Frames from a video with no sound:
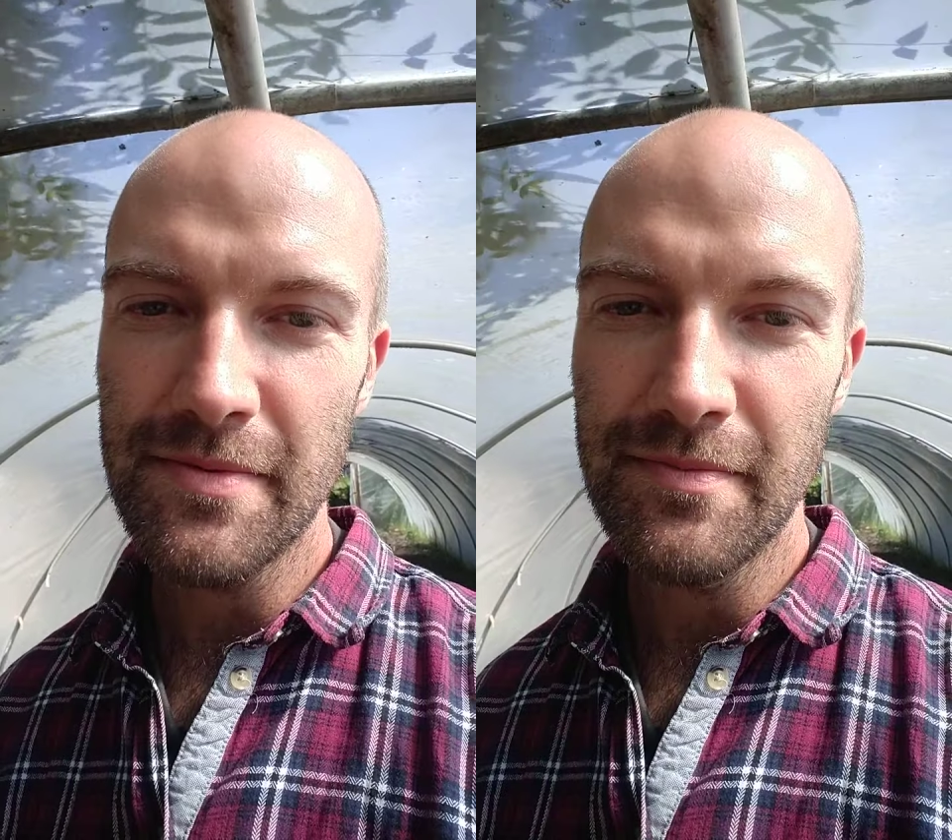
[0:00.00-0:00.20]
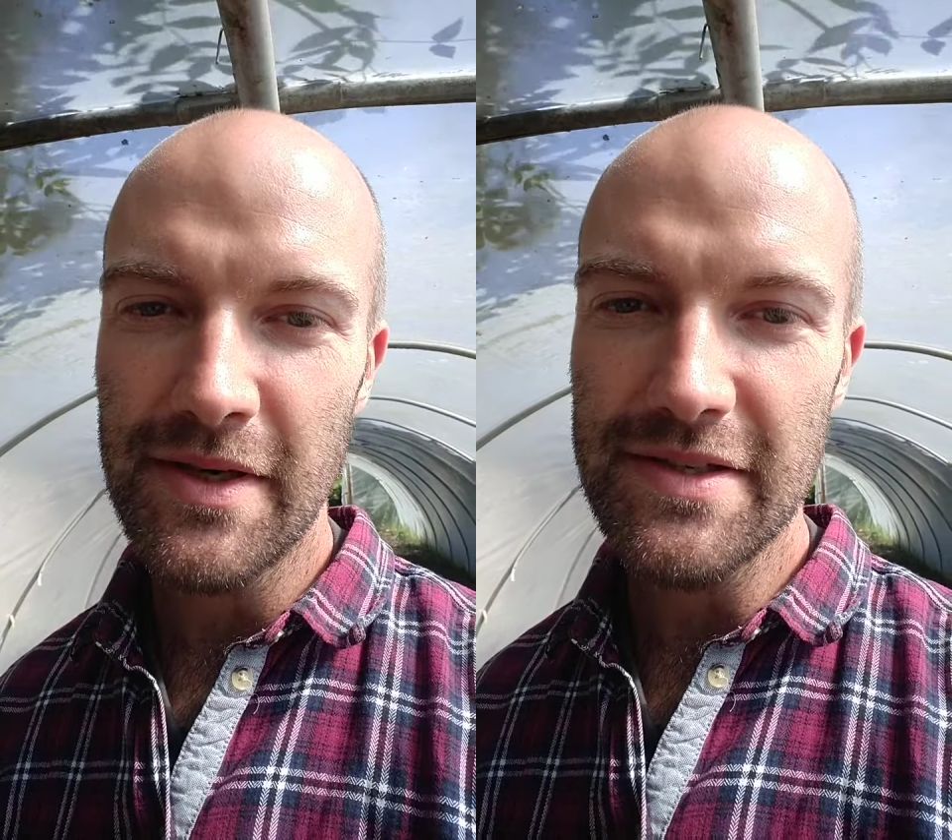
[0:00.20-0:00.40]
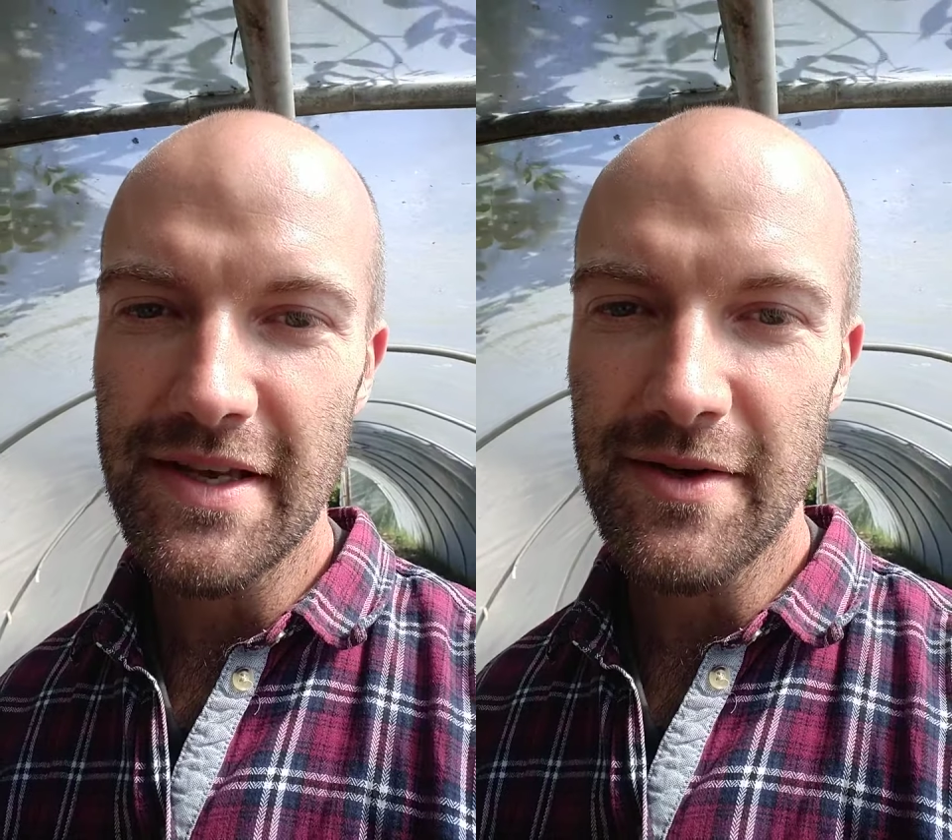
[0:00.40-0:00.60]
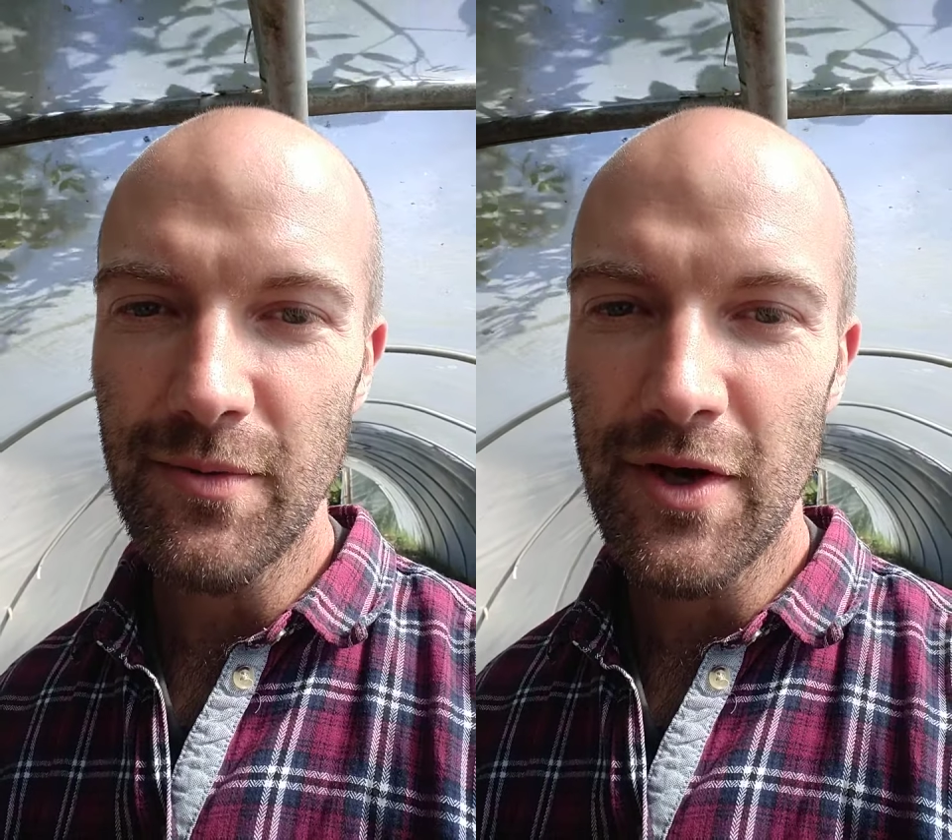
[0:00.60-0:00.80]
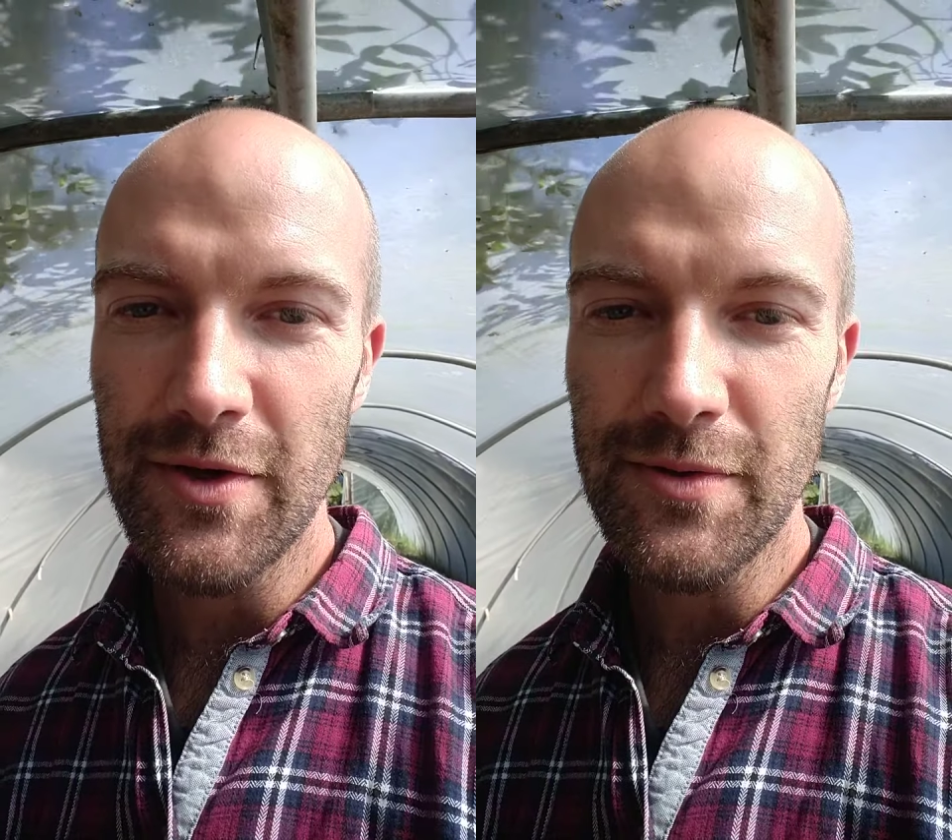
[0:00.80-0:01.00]
might take a
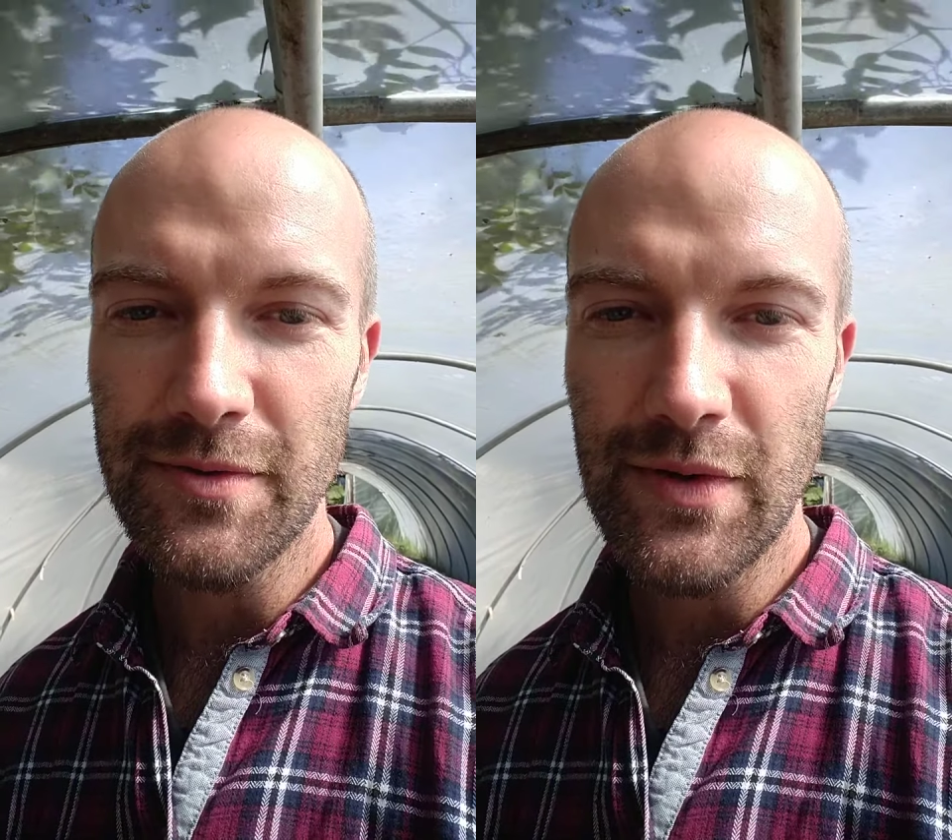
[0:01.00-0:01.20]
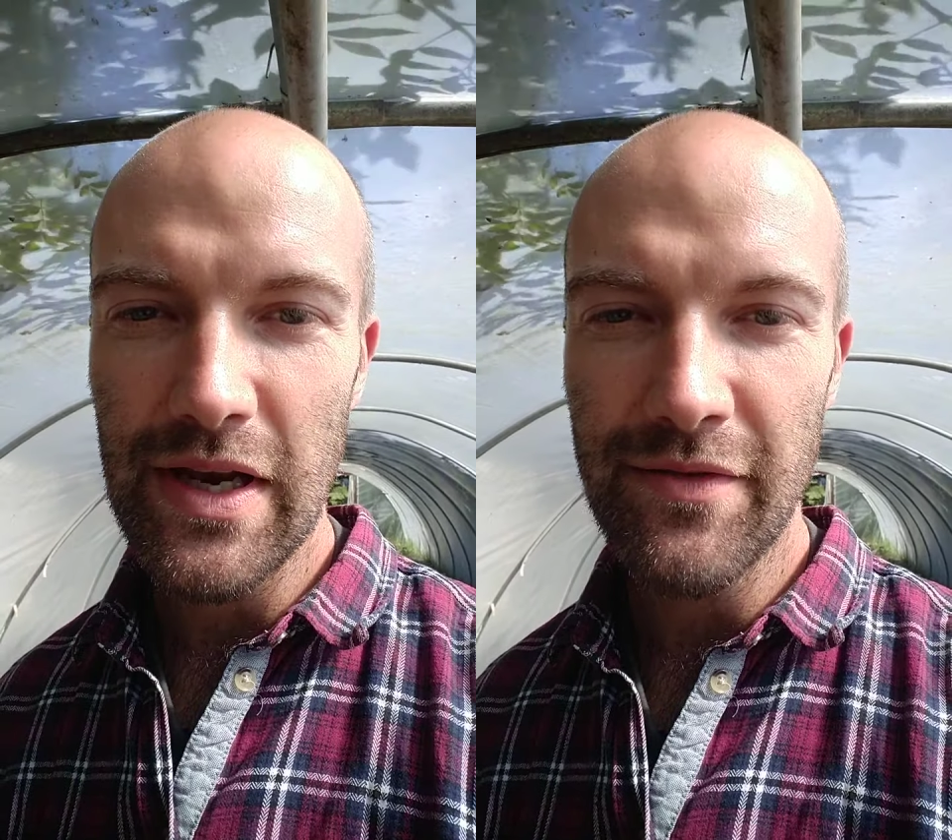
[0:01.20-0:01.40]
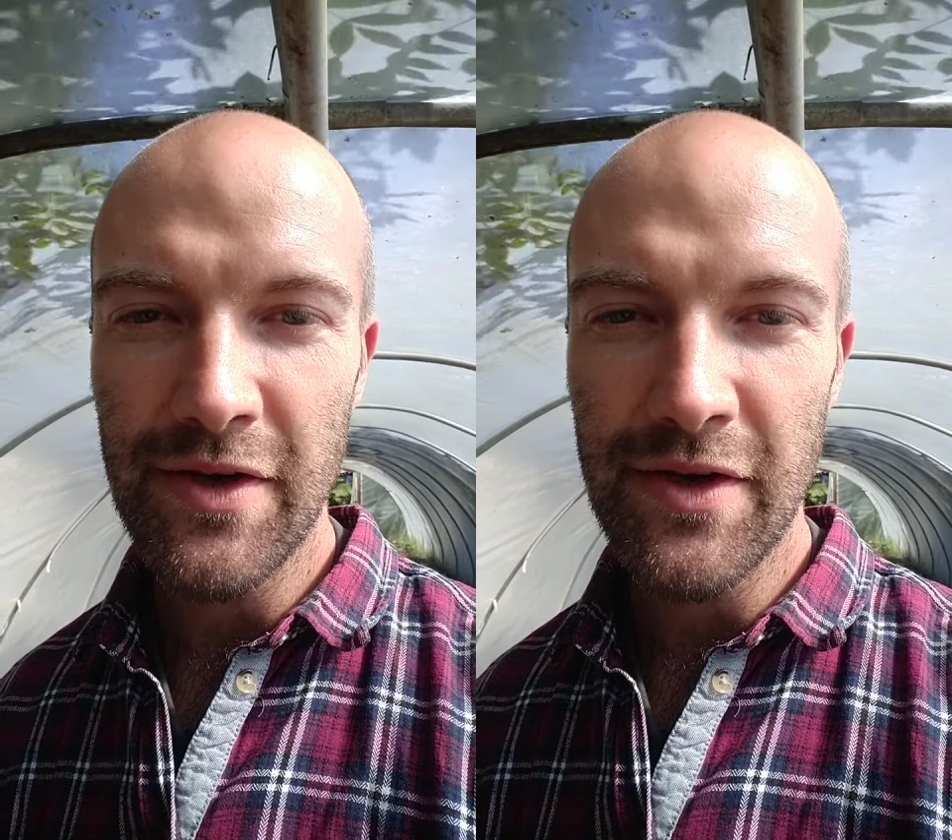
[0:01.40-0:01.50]
while, I'll have